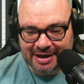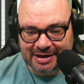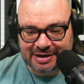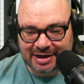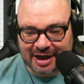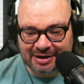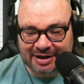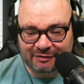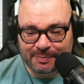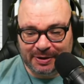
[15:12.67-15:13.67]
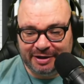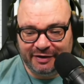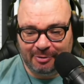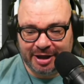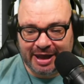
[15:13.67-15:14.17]
I'll never believe
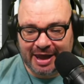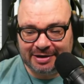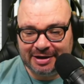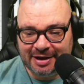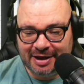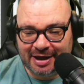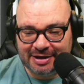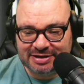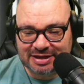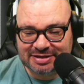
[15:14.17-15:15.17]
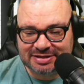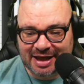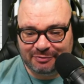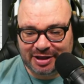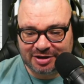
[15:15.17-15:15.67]
how again. He sits there
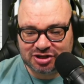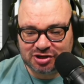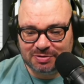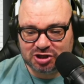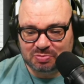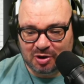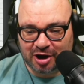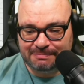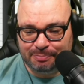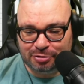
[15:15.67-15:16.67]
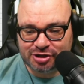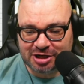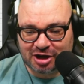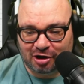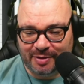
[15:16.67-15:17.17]
with that stupid smirk and
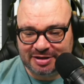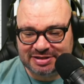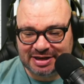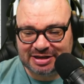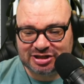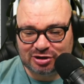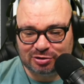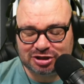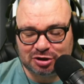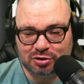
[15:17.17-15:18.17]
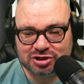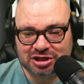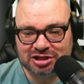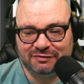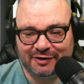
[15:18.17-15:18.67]
bullshit comments. It insults us
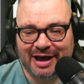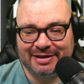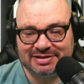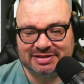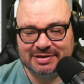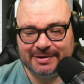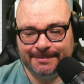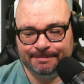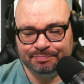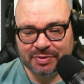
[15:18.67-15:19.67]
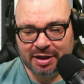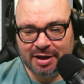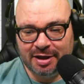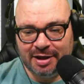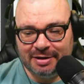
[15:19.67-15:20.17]
as fans.
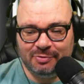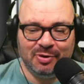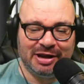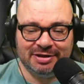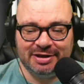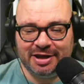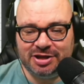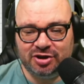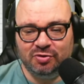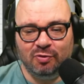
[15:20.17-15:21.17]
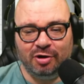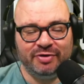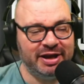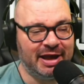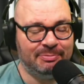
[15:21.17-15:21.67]
Well, you know what,
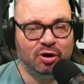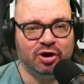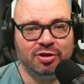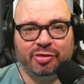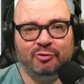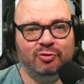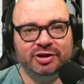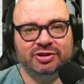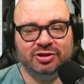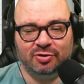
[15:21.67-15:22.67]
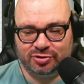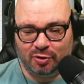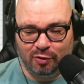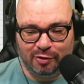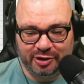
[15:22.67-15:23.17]
Ricky? I'm not going to throw the
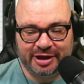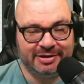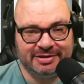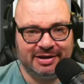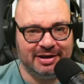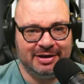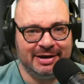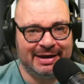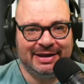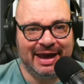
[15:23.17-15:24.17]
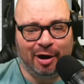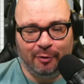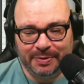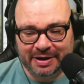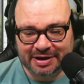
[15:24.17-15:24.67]
whole thing at Eddie Howe
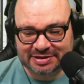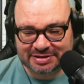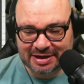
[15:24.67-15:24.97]
because